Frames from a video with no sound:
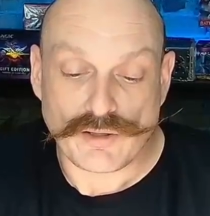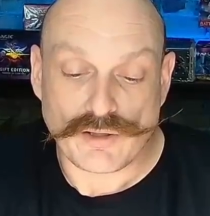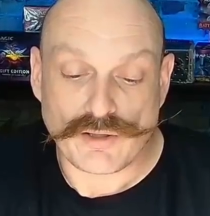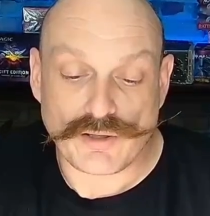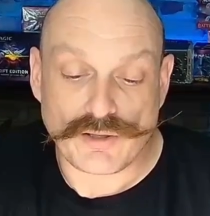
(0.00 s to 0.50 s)

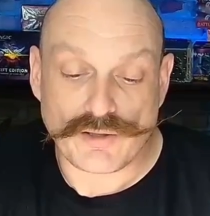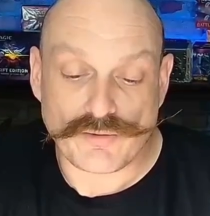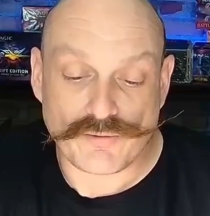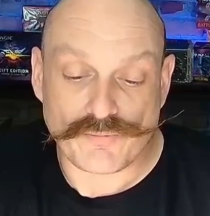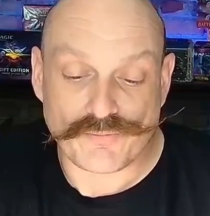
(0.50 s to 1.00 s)
Uh
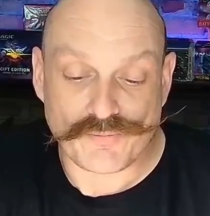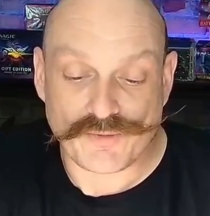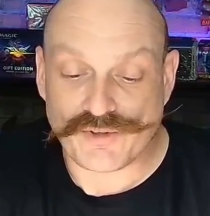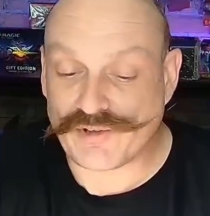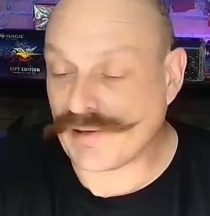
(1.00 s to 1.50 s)

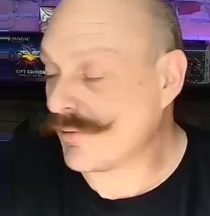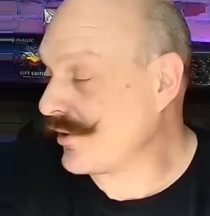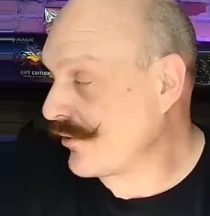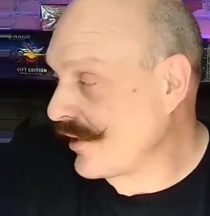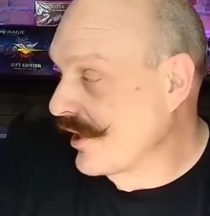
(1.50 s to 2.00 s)
slip on
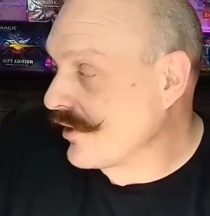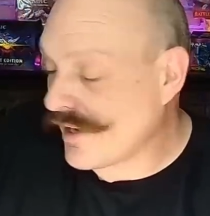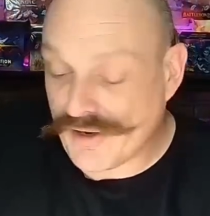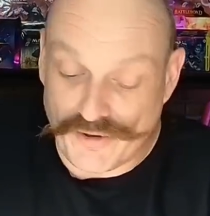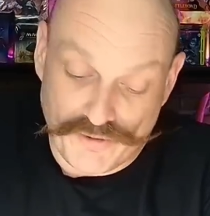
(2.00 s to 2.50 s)
the ring. I'll let it go.